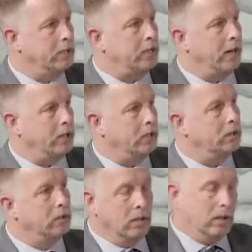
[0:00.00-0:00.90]
his
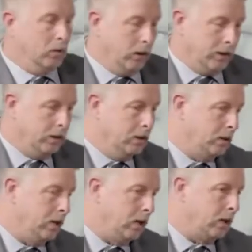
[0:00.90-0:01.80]
tenure, whether you
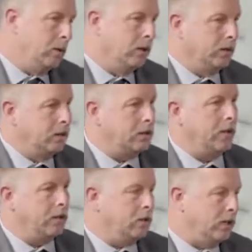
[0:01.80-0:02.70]
talk about the
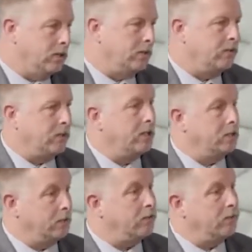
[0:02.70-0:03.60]
tenure as
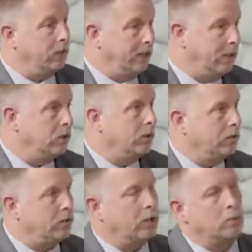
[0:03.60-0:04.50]
a leader in
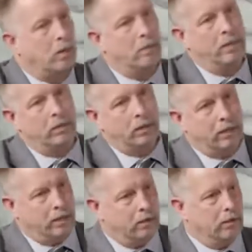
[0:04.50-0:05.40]
the fire department or a
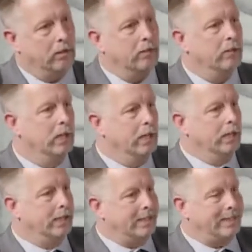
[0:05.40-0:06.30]
leader of
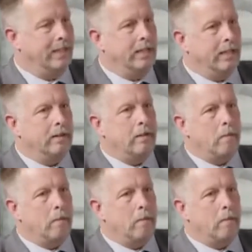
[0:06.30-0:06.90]
the city.